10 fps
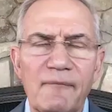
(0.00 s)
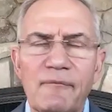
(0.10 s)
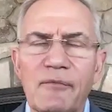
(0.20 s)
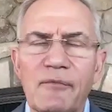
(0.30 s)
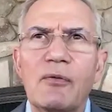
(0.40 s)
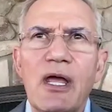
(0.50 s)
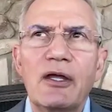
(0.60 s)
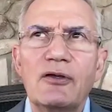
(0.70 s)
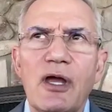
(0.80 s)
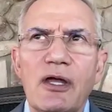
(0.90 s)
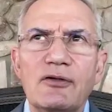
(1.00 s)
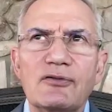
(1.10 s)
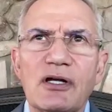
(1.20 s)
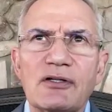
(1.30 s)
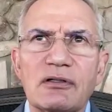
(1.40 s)
You
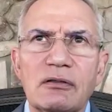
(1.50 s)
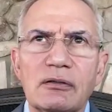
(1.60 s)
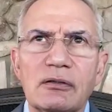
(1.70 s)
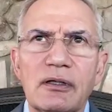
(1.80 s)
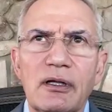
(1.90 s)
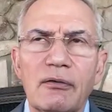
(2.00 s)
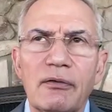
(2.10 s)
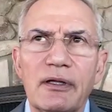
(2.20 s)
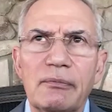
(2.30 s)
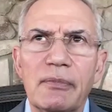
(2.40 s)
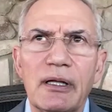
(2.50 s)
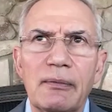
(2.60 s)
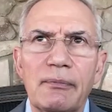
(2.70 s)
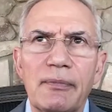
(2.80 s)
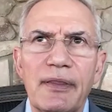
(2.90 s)
touched on,
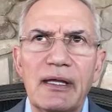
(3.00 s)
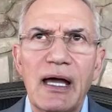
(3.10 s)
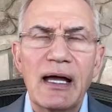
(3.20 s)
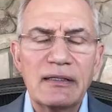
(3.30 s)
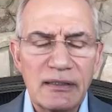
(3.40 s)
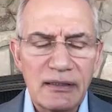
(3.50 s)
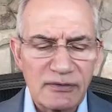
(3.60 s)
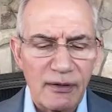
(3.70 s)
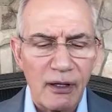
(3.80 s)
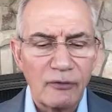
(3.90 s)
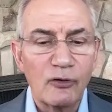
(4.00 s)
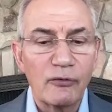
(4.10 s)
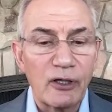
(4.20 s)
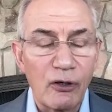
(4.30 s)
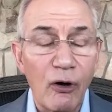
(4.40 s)
the ideas that
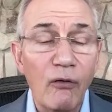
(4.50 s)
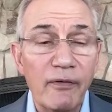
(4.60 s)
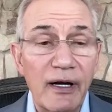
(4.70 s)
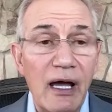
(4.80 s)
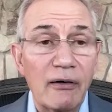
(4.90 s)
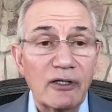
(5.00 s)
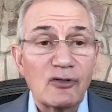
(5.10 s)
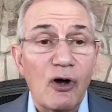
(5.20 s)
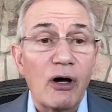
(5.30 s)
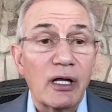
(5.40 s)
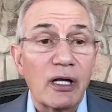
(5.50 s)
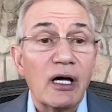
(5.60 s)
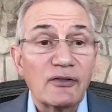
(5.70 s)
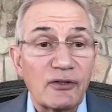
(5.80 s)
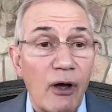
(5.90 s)
during COVID, how it taught
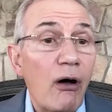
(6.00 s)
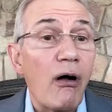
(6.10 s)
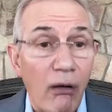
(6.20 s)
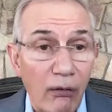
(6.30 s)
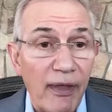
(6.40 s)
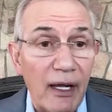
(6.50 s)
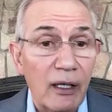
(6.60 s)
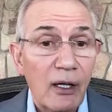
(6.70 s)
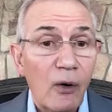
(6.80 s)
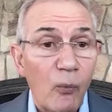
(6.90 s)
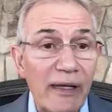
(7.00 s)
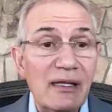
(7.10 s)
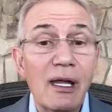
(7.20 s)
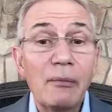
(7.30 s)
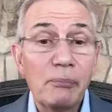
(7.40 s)
us all that we
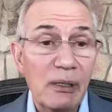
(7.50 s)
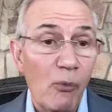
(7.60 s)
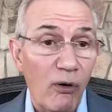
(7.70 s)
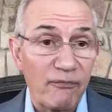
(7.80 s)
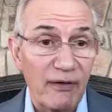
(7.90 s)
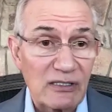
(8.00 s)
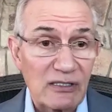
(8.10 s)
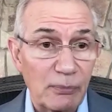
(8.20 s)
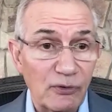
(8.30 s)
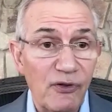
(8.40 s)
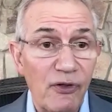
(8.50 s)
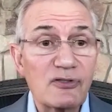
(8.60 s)
can be more flexible.